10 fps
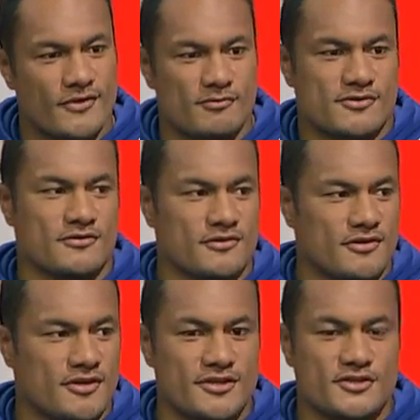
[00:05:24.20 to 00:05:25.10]

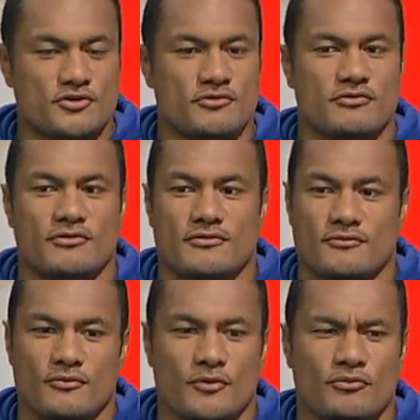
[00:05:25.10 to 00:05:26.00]
Absolutely, and it's true.
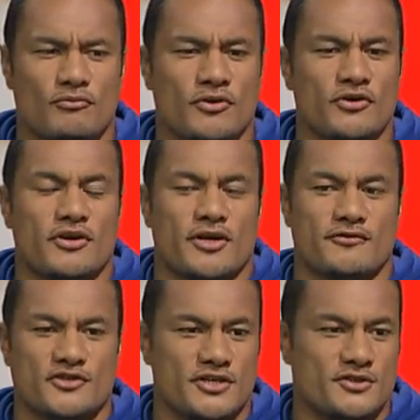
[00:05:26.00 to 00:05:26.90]
Where you get
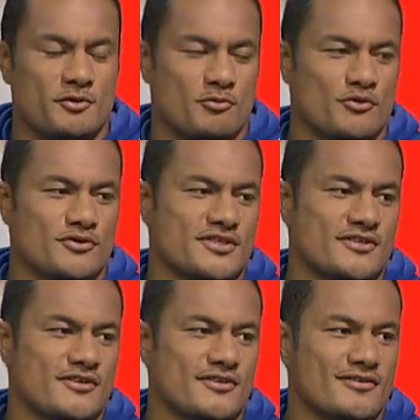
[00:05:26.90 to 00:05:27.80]
off changing the balls
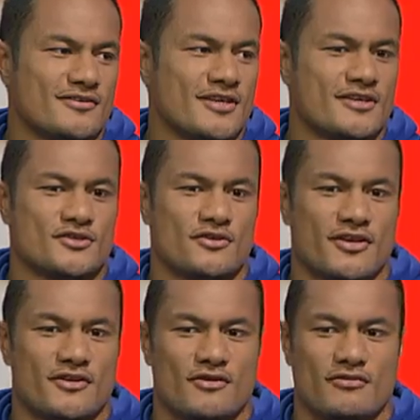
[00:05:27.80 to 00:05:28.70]
to take a shot
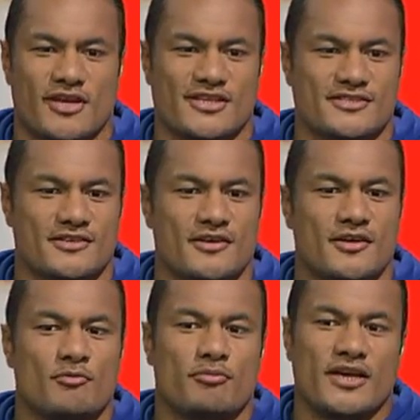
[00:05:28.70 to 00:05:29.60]
at goal, that's
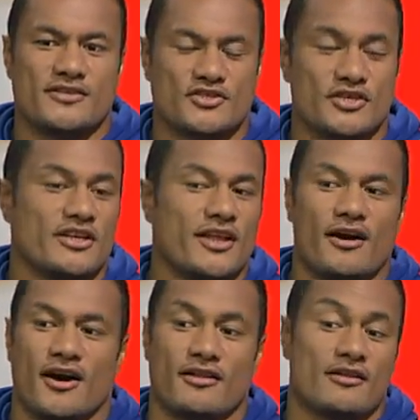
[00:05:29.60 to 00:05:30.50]
blatant cheating.
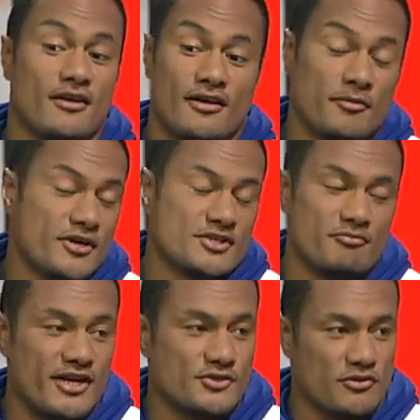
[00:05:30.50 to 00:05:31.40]
Now, I'm actually
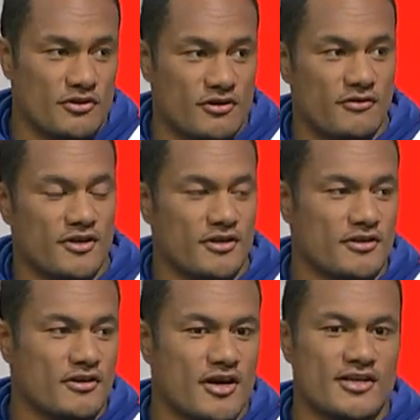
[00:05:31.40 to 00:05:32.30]
mates with a lot of the
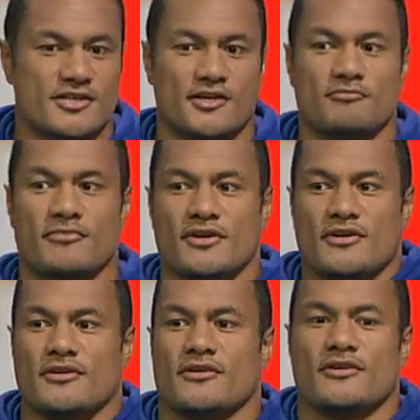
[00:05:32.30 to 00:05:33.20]
England guys.
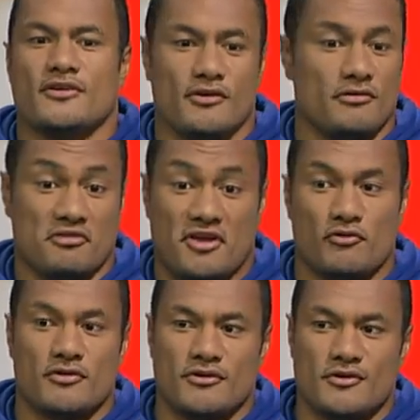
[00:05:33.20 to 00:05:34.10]
You know,
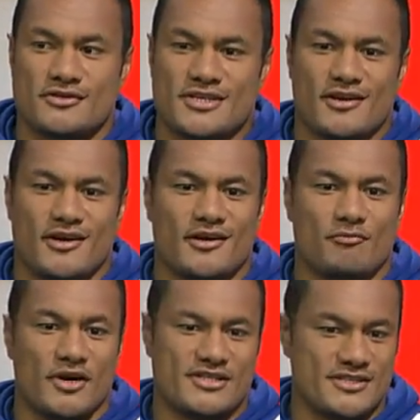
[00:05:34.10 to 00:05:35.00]
everyone knows that
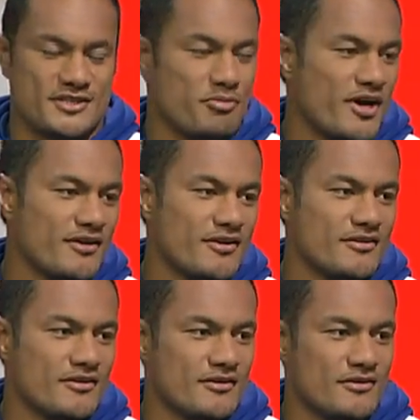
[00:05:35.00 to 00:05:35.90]
my centre
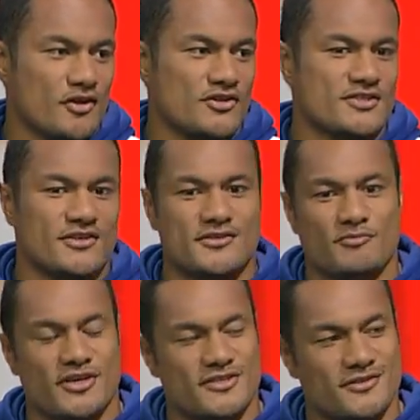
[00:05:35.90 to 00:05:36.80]
partner in Gloucester is
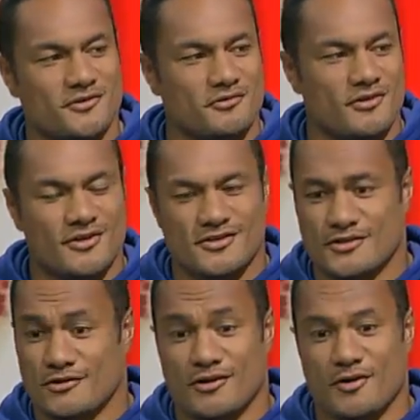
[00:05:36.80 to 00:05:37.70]
Mike Tyndall,
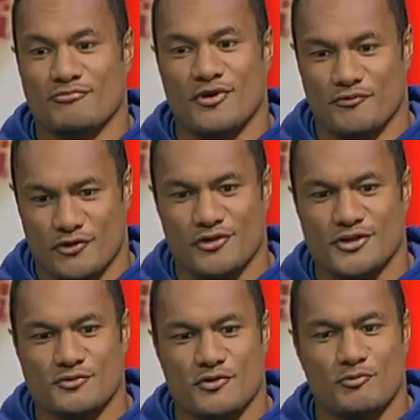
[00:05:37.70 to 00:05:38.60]
so I'm very
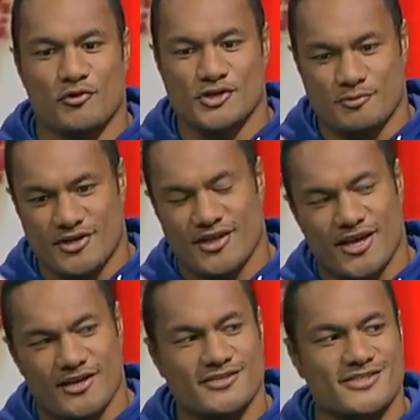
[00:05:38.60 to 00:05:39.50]
close with the boys, but in
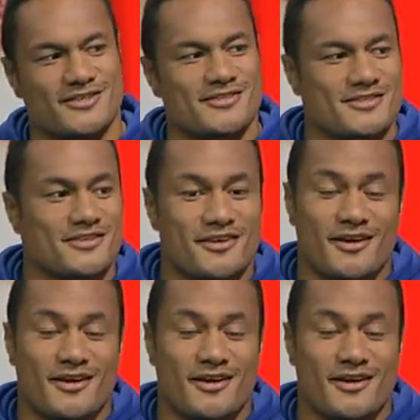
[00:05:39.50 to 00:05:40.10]
that instance,